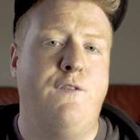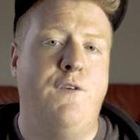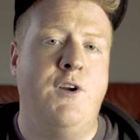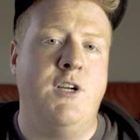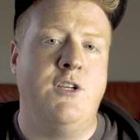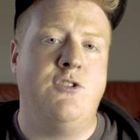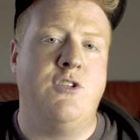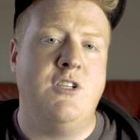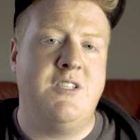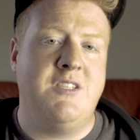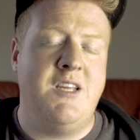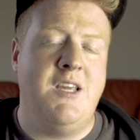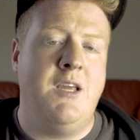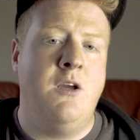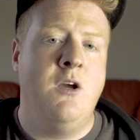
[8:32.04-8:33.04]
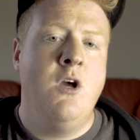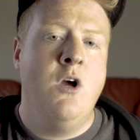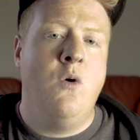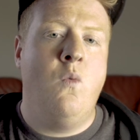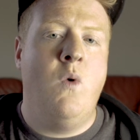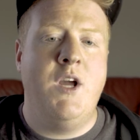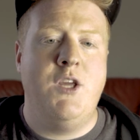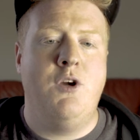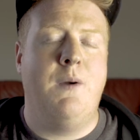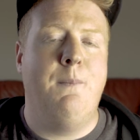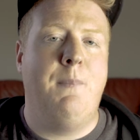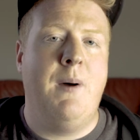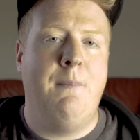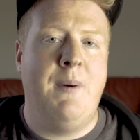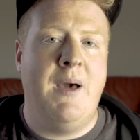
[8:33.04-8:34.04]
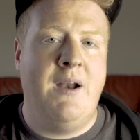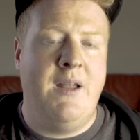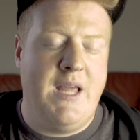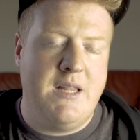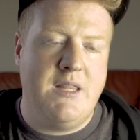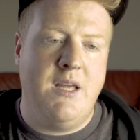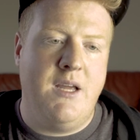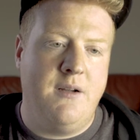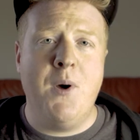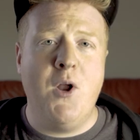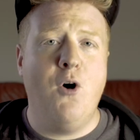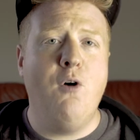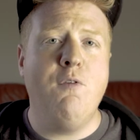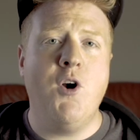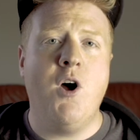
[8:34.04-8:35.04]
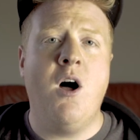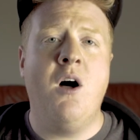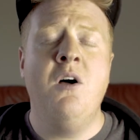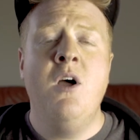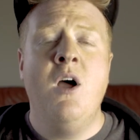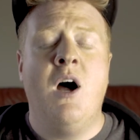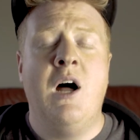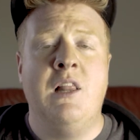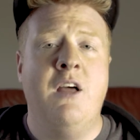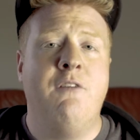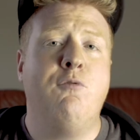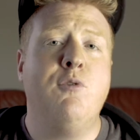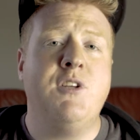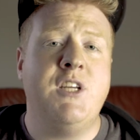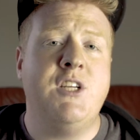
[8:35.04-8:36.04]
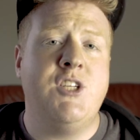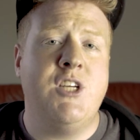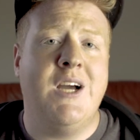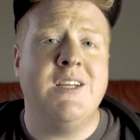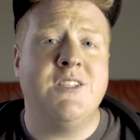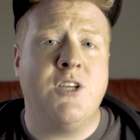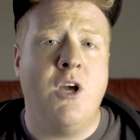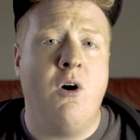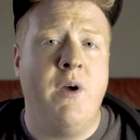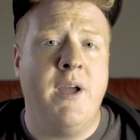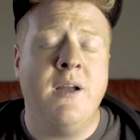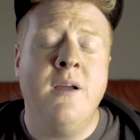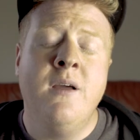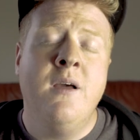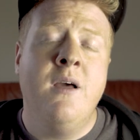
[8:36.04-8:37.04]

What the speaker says: footage to see what you can pump out of that thing. But overall, I love where DJI is going.